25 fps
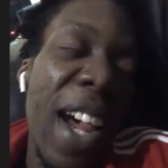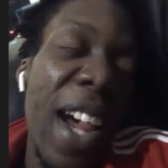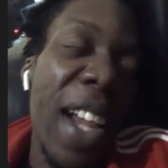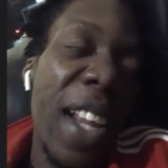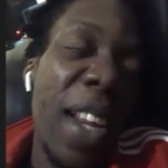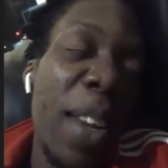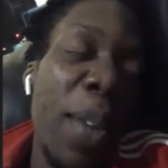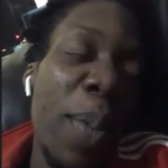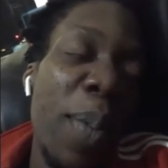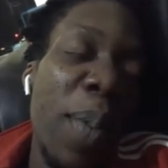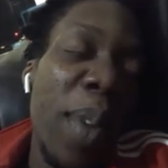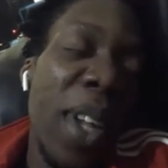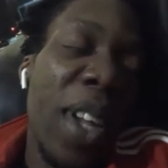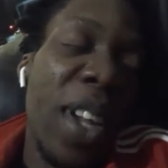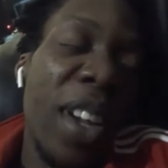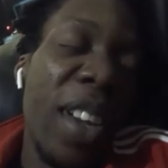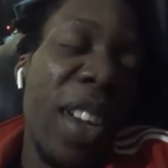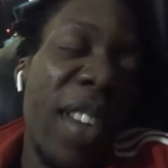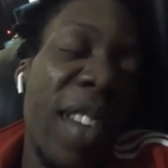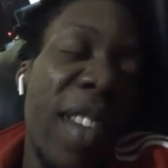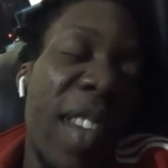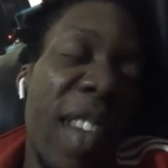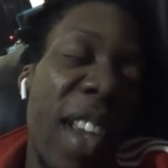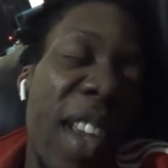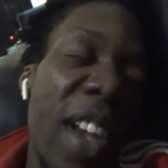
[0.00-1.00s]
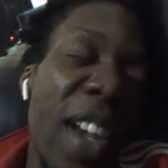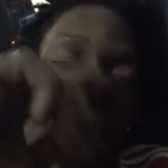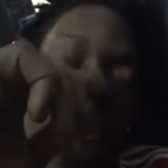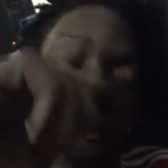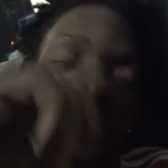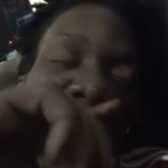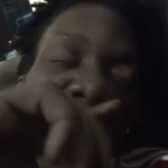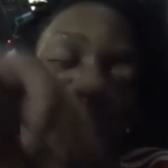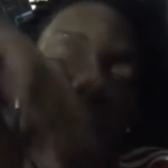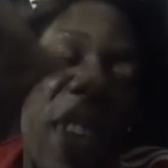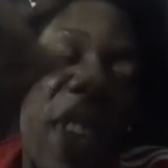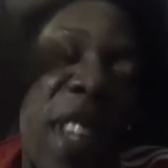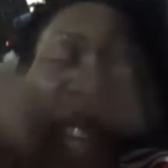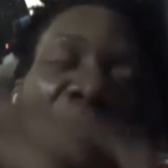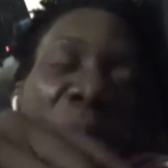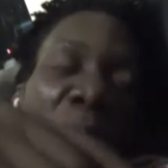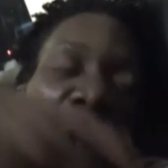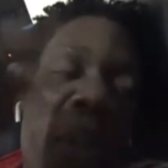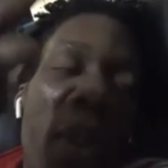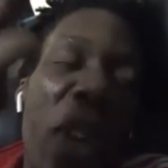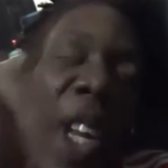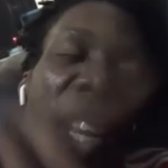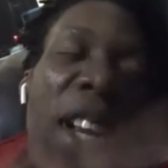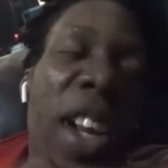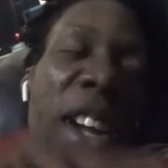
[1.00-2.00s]
got it because I was
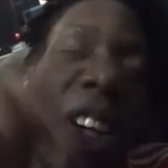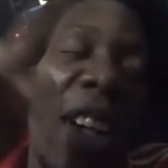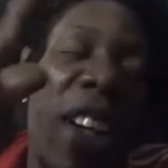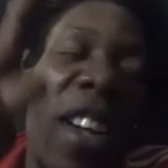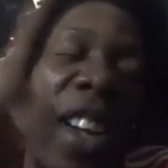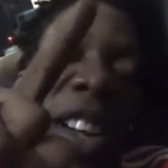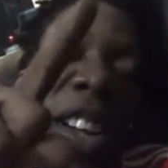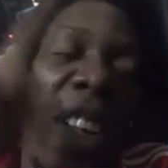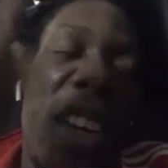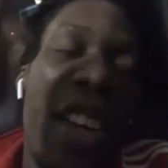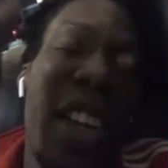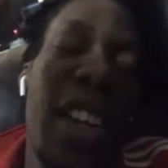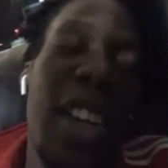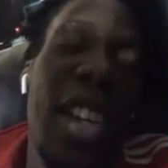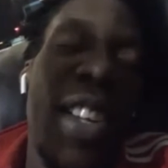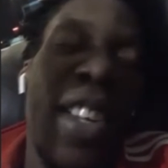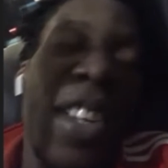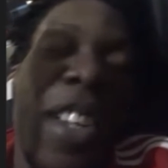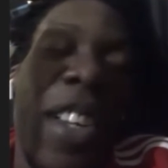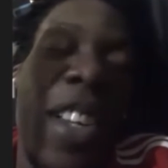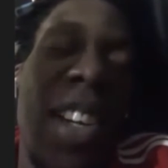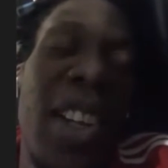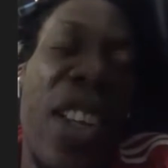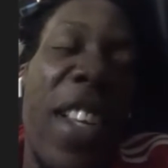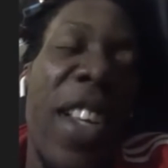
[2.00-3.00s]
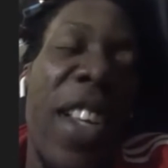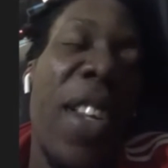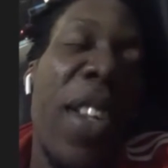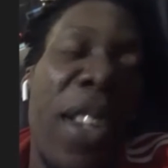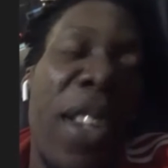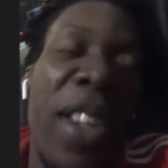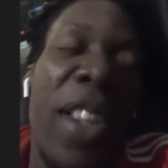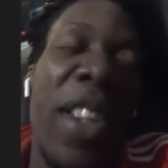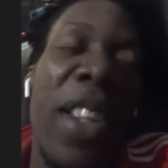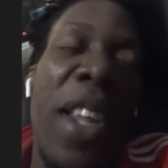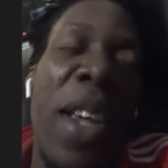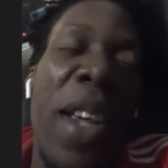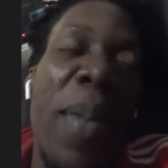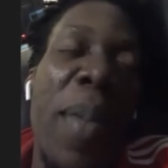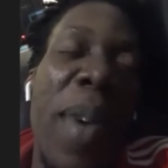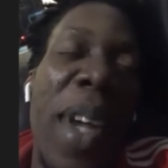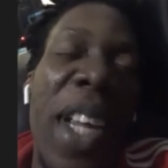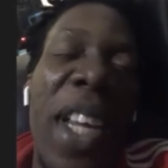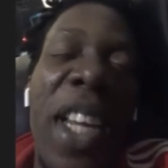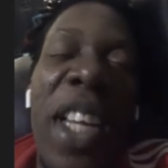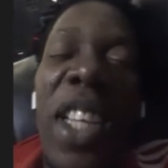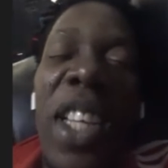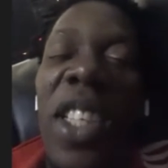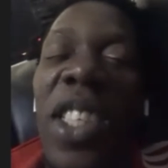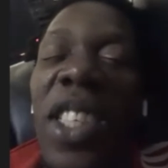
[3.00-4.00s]
there when they
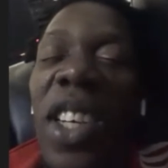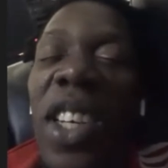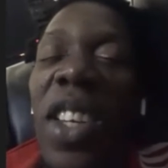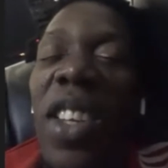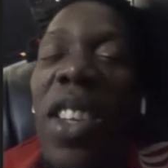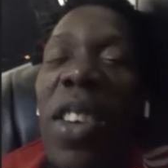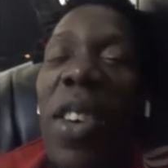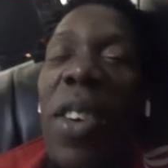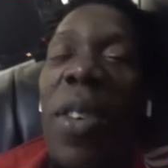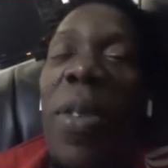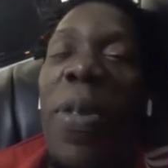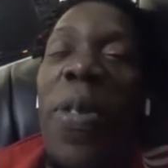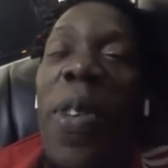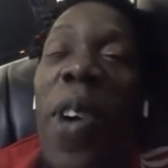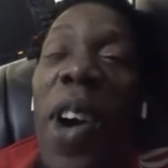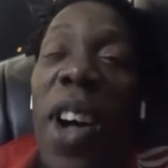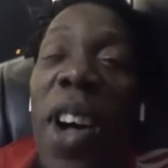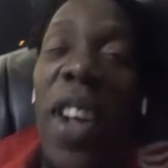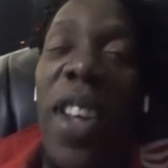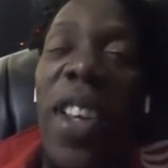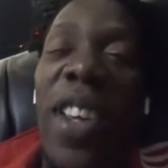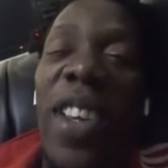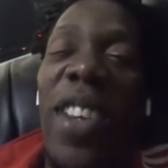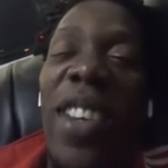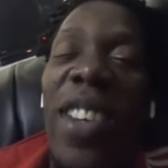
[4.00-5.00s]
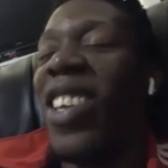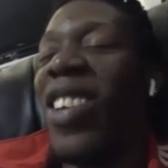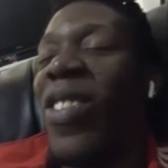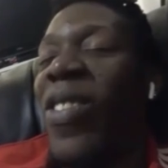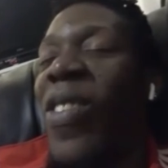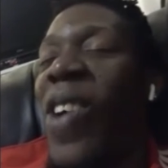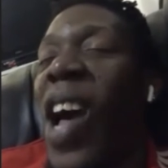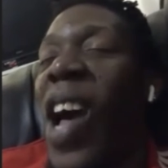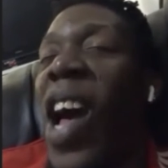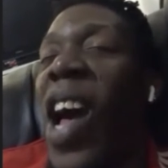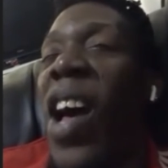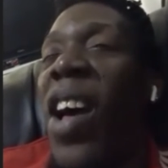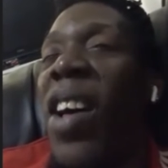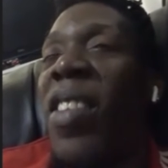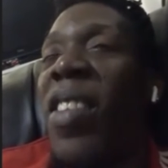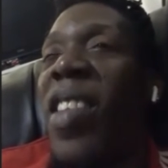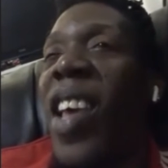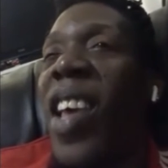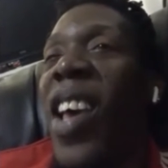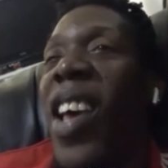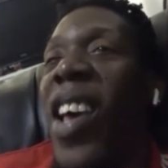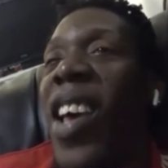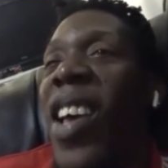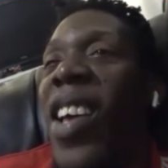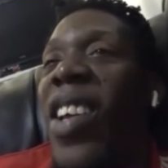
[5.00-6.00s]
made each other fuck. Wow,
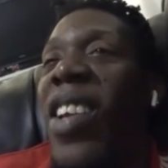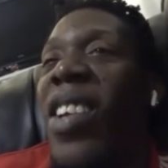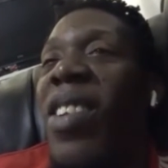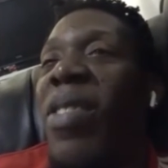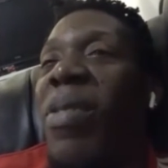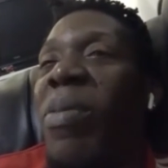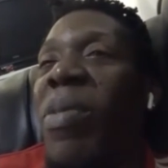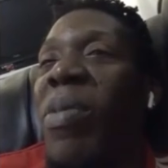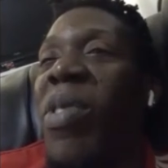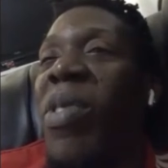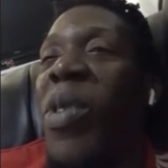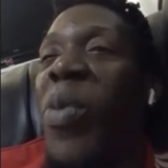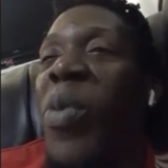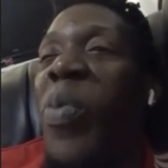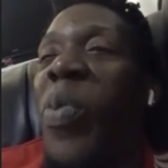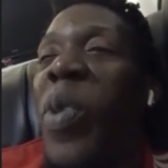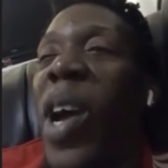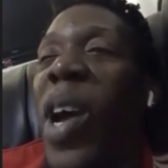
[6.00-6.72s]
Dad. So